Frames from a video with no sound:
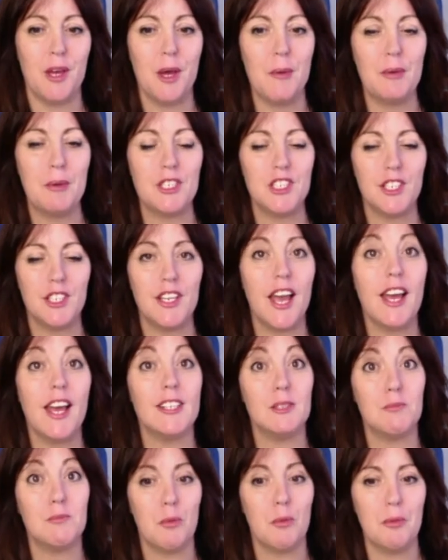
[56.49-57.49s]
But she has a
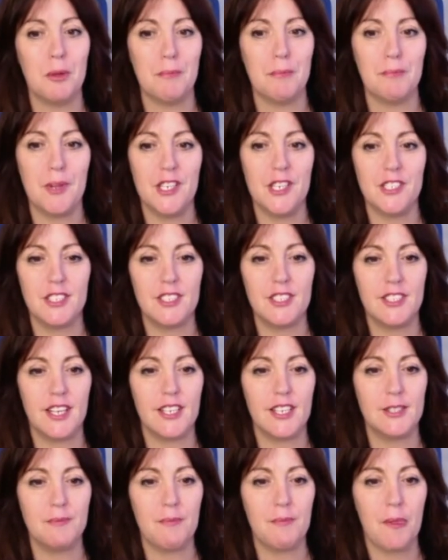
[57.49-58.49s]
problem, and she
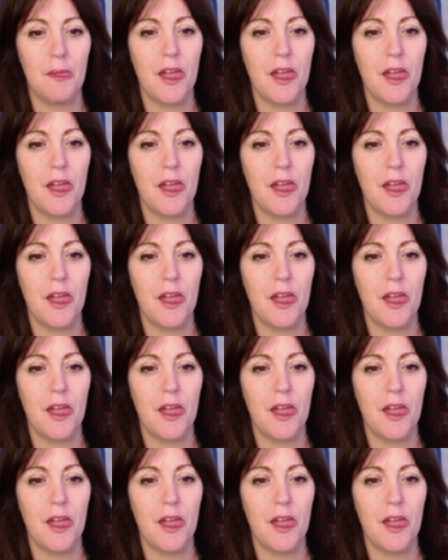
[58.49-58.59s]
says,